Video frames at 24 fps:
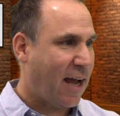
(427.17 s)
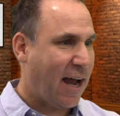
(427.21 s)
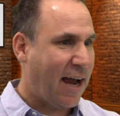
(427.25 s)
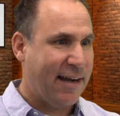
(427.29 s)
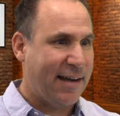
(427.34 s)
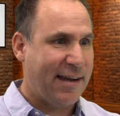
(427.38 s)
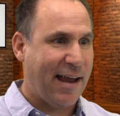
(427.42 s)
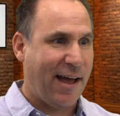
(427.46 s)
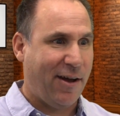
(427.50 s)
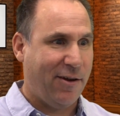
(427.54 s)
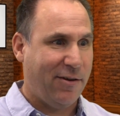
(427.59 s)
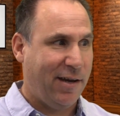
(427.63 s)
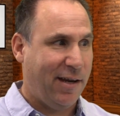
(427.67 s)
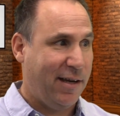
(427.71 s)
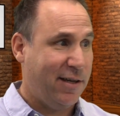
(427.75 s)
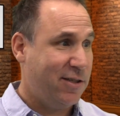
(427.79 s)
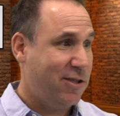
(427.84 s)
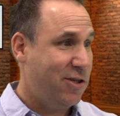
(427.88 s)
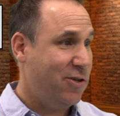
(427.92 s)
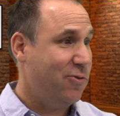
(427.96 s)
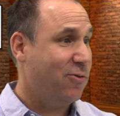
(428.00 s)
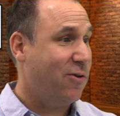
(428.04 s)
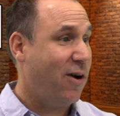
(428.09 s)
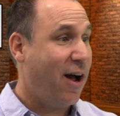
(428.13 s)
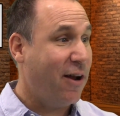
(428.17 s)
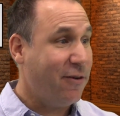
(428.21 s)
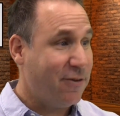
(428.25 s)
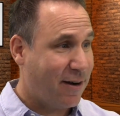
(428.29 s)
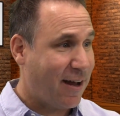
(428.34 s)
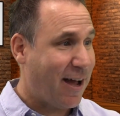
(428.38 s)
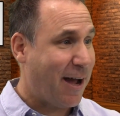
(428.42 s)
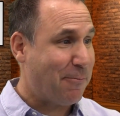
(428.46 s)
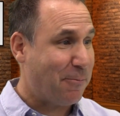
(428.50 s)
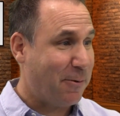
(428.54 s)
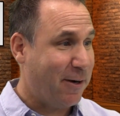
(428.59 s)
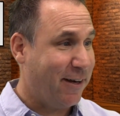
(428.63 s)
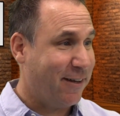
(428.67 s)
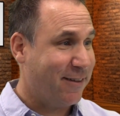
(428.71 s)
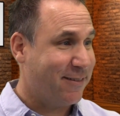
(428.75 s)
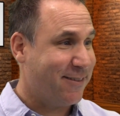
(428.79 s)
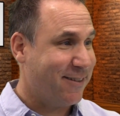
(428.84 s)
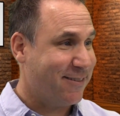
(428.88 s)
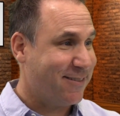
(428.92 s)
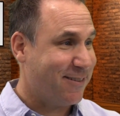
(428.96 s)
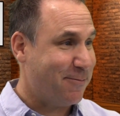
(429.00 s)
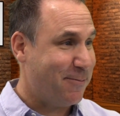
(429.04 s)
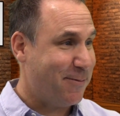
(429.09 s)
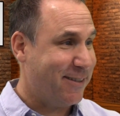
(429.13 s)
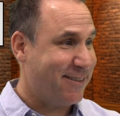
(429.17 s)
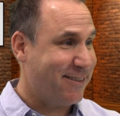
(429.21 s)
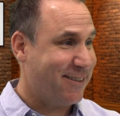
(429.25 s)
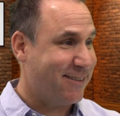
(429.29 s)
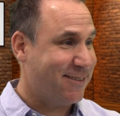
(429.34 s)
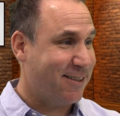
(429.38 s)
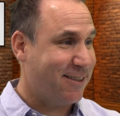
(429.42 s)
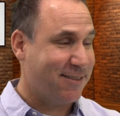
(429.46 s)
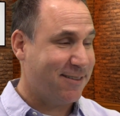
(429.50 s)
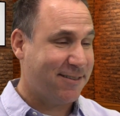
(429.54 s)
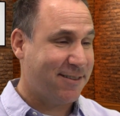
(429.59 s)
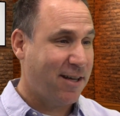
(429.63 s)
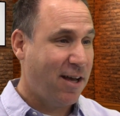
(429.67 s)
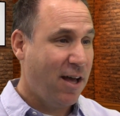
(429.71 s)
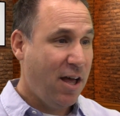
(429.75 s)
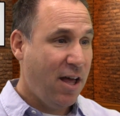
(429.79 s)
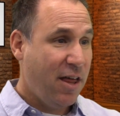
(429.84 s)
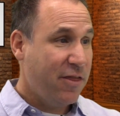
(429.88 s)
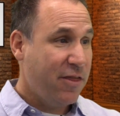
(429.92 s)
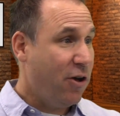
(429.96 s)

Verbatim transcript: I now need 200 operating system instances. Okay.